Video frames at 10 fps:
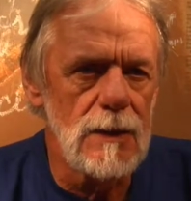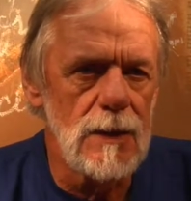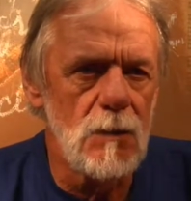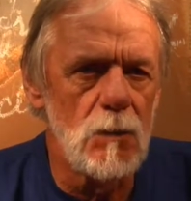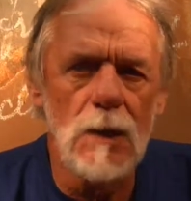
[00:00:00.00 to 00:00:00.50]

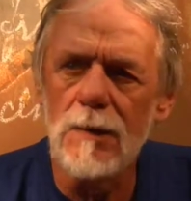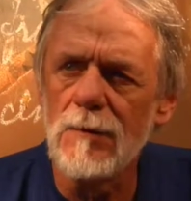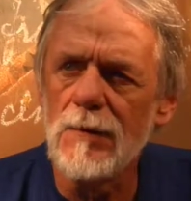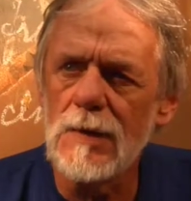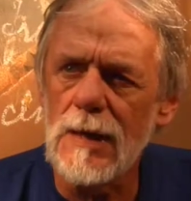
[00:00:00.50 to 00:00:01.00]
uh, one of
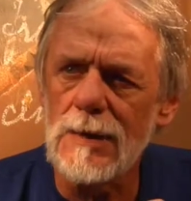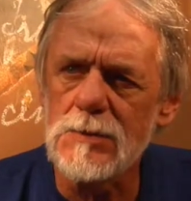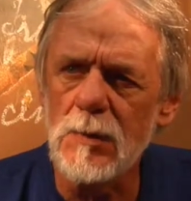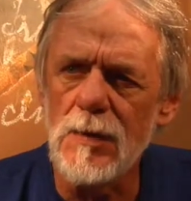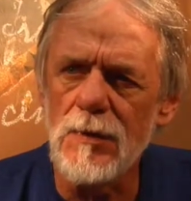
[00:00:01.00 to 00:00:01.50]
the things, I
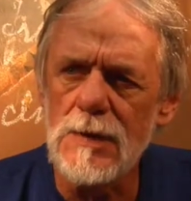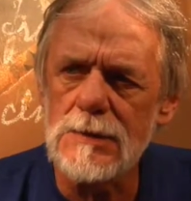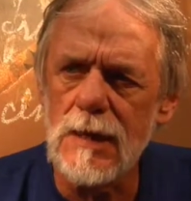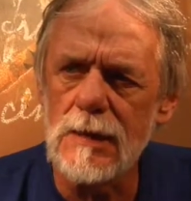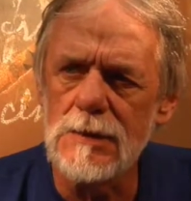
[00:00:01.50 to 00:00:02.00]
guess, one of the
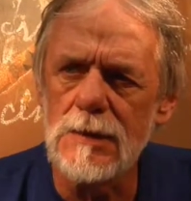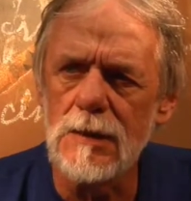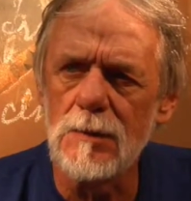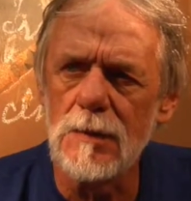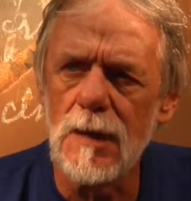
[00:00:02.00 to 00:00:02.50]
things I had
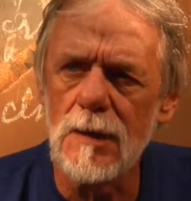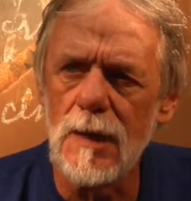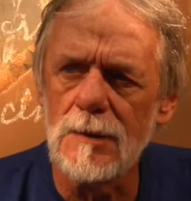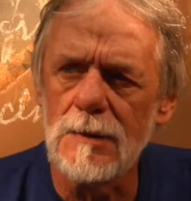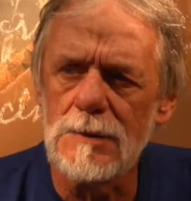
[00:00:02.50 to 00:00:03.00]
done,
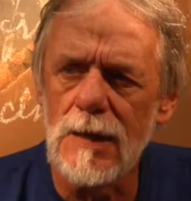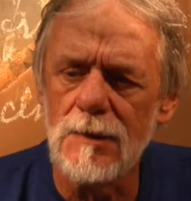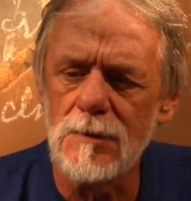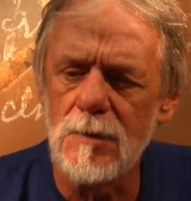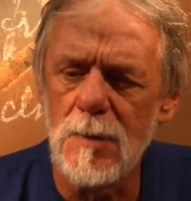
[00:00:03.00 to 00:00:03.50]
I, I, just
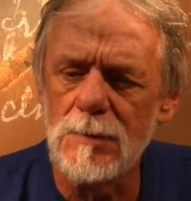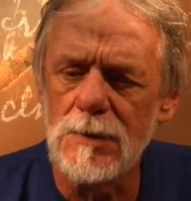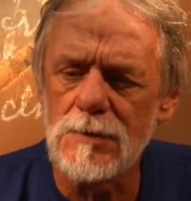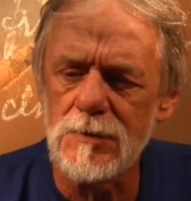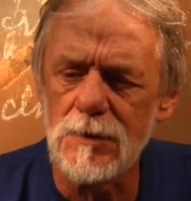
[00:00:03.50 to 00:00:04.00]
hadn't remembered
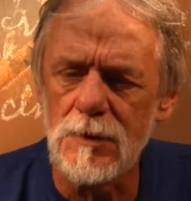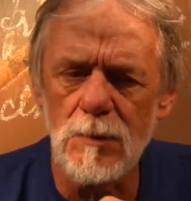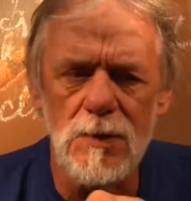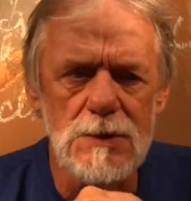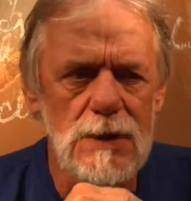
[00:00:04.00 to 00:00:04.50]
this for a long.
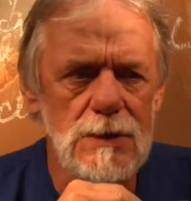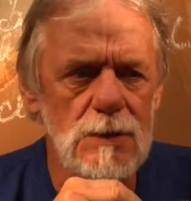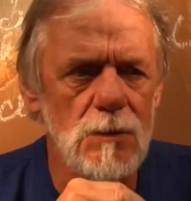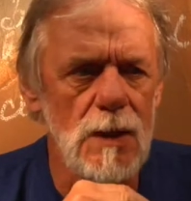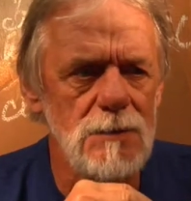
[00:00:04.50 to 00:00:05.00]
One of the things I
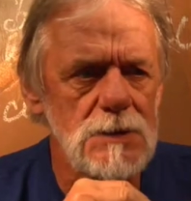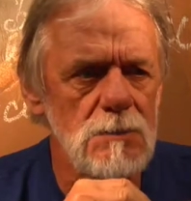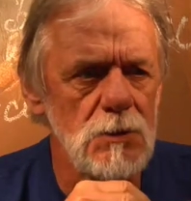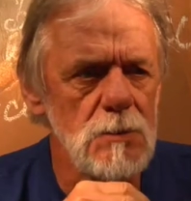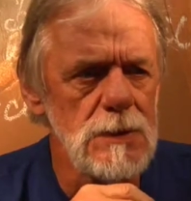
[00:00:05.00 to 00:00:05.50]
did while I was
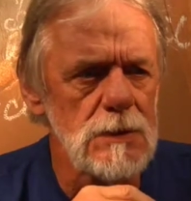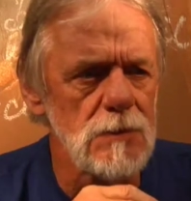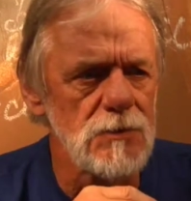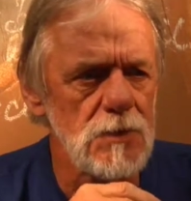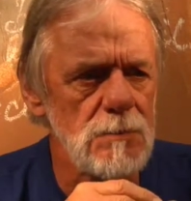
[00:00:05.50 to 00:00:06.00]
in
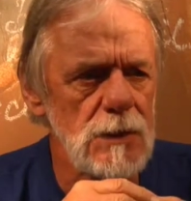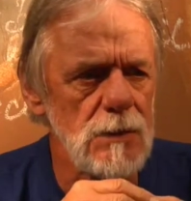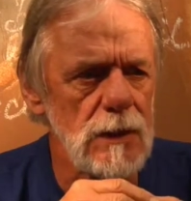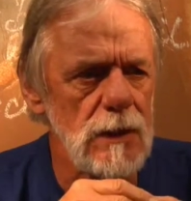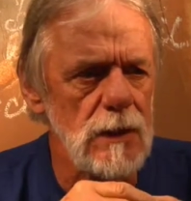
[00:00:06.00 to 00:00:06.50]
Bloomington for a
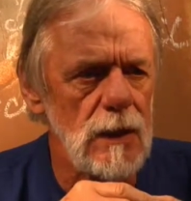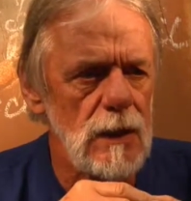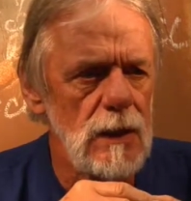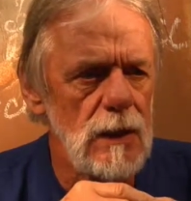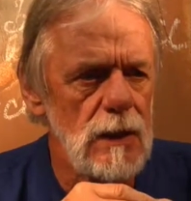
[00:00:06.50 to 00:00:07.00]
period,
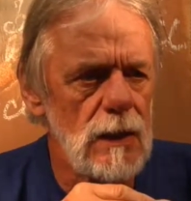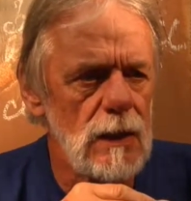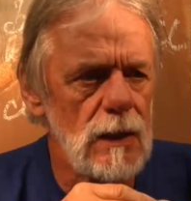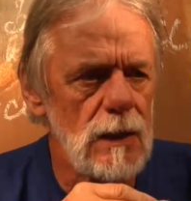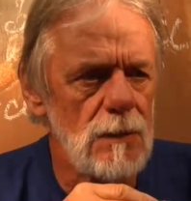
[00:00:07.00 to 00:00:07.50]

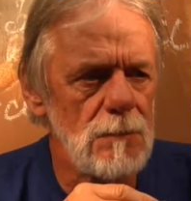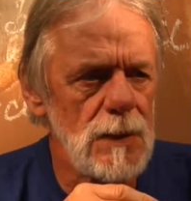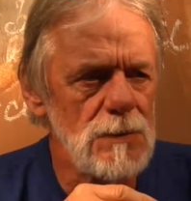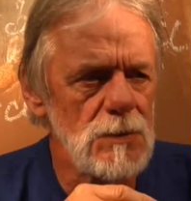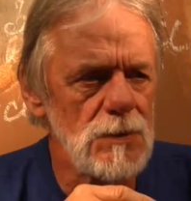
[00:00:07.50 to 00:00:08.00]
uh,
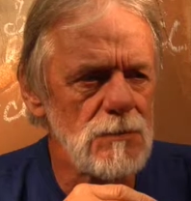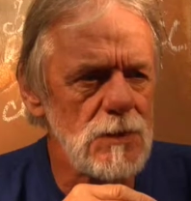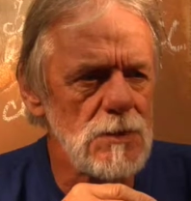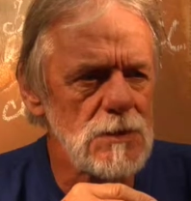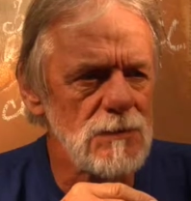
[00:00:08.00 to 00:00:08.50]
maybe on the
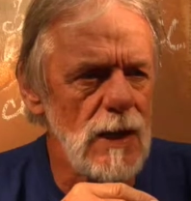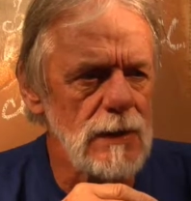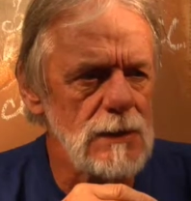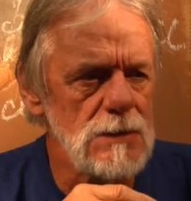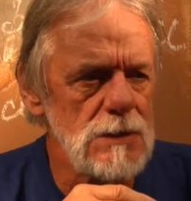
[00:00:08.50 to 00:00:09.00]
verge of
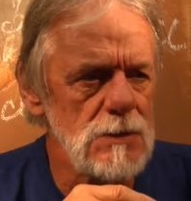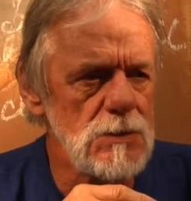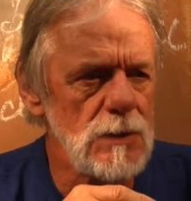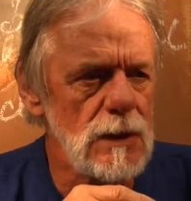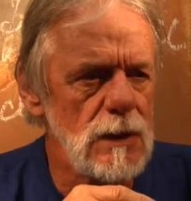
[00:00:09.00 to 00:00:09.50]
not
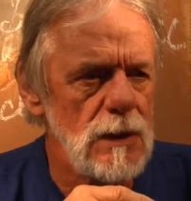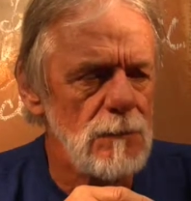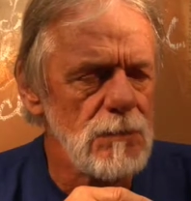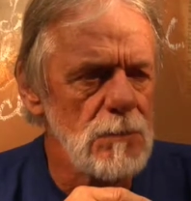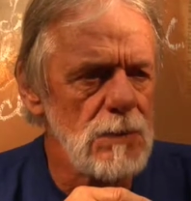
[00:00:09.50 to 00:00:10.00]
continuing,
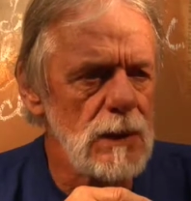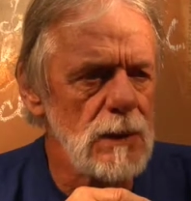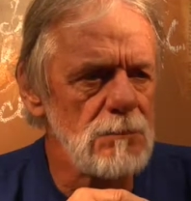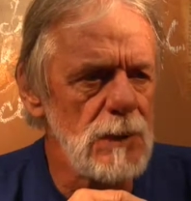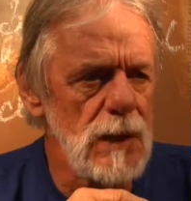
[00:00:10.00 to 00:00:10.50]
but
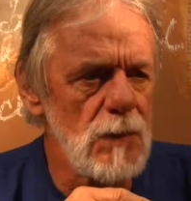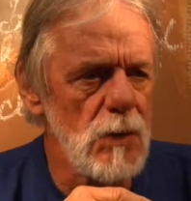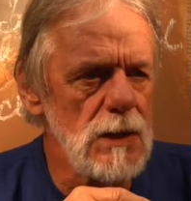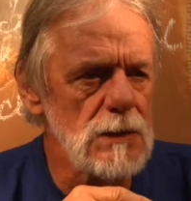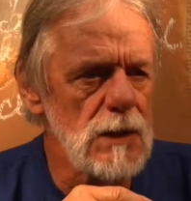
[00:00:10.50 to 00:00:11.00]
but I
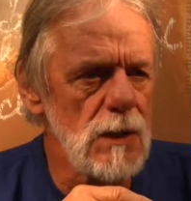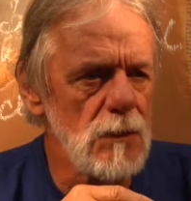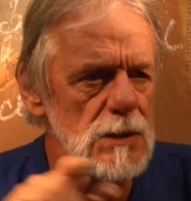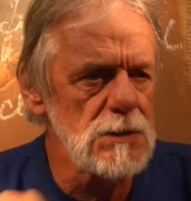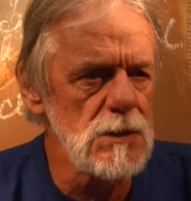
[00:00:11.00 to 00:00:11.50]
went I
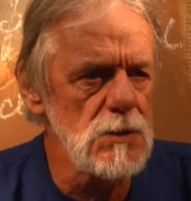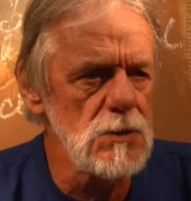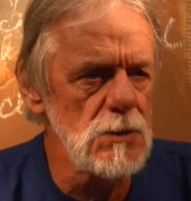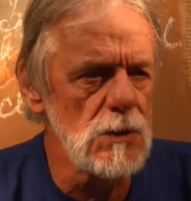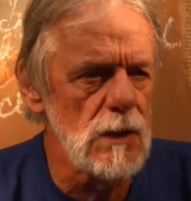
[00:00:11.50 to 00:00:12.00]
went to New
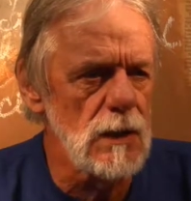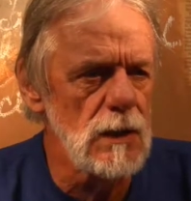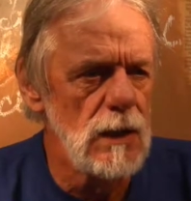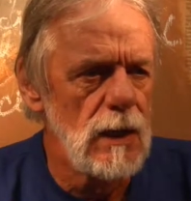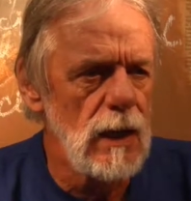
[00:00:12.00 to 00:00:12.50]
York,
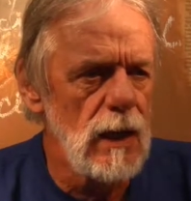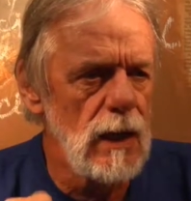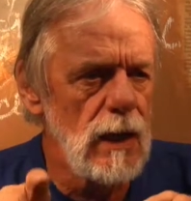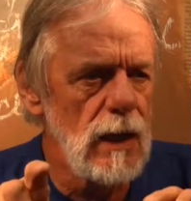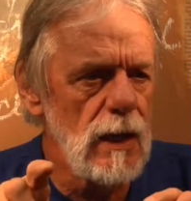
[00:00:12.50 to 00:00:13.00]

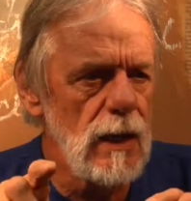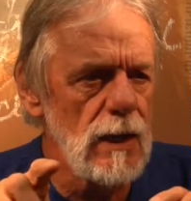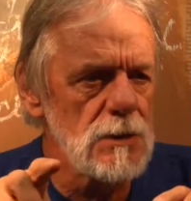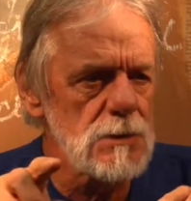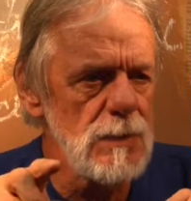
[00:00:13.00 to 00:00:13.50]

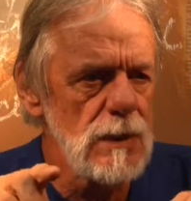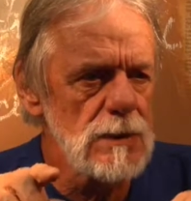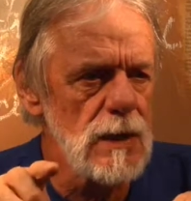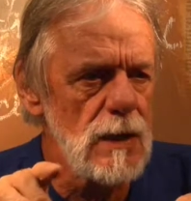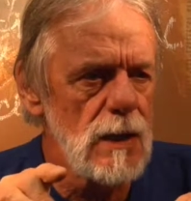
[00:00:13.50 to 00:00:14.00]
and spent a
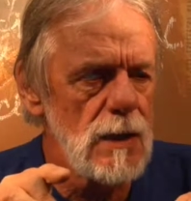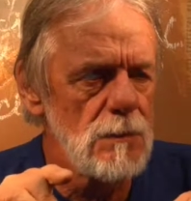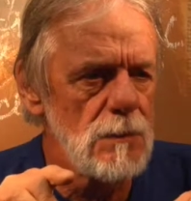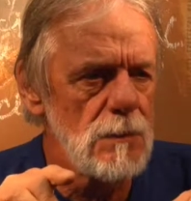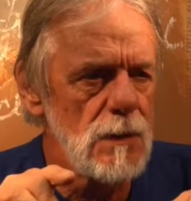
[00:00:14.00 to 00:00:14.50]

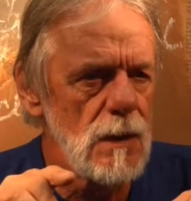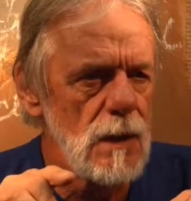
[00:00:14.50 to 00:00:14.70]
time